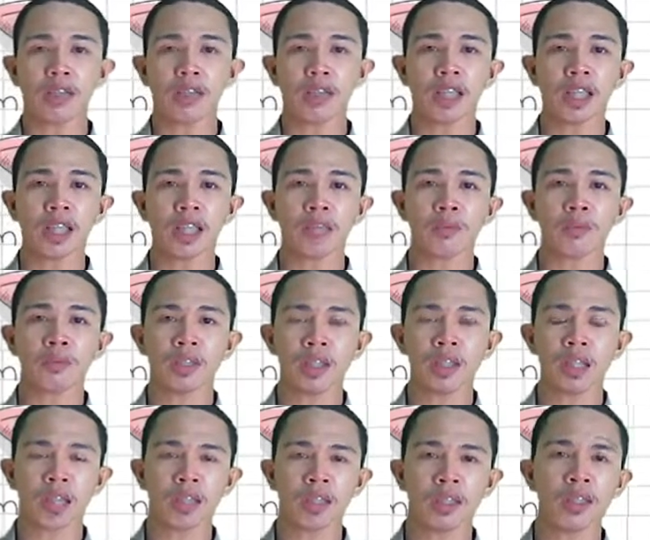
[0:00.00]
it would
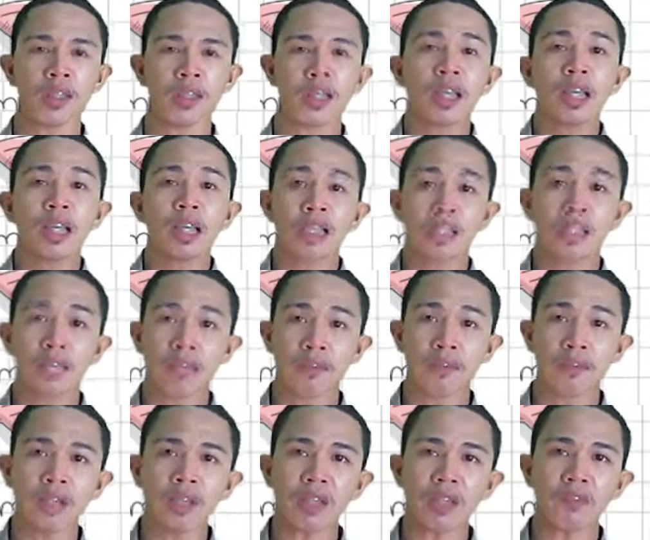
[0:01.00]
yield
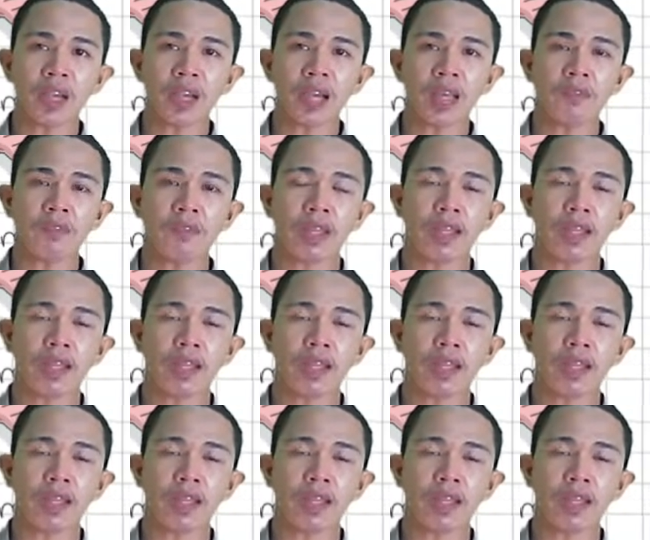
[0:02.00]
75